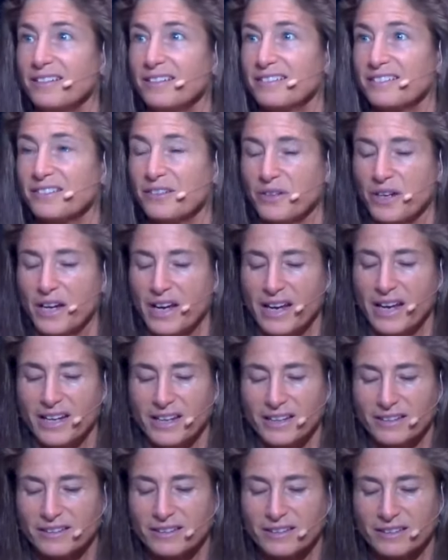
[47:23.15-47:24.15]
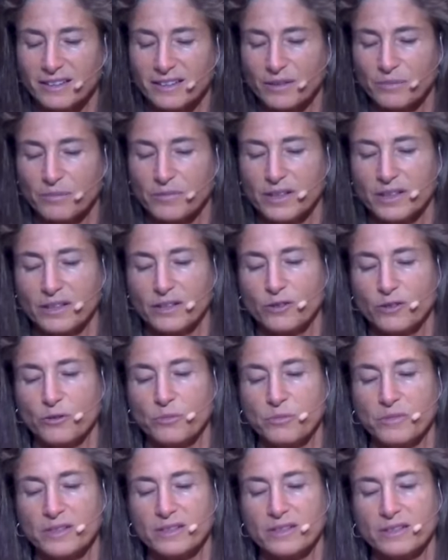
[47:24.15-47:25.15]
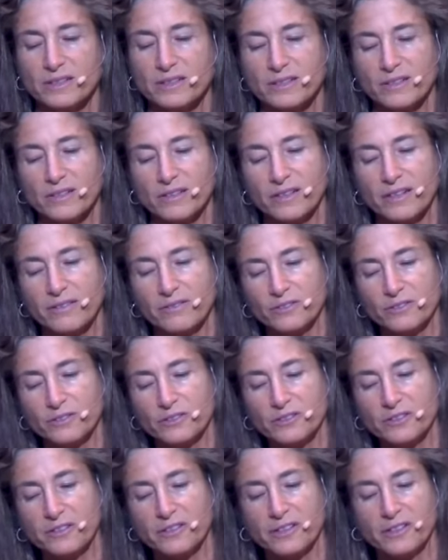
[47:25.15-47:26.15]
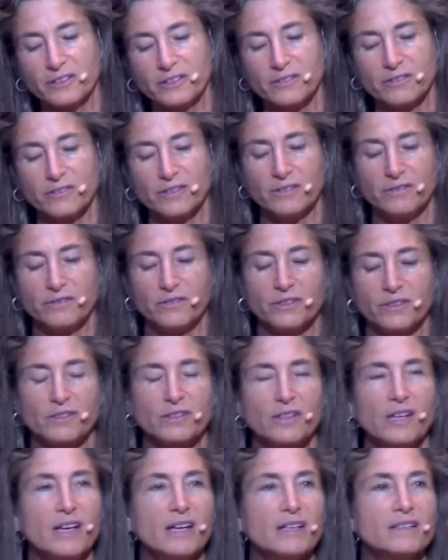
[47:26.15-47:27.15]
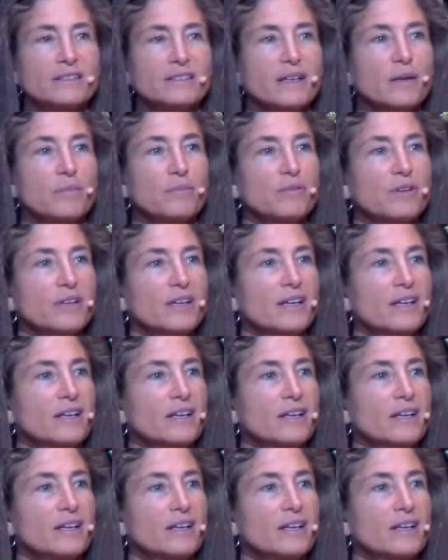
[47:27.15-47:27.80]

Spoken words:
So it's the same thing. Humans, it's our evolutionary history to feel separate.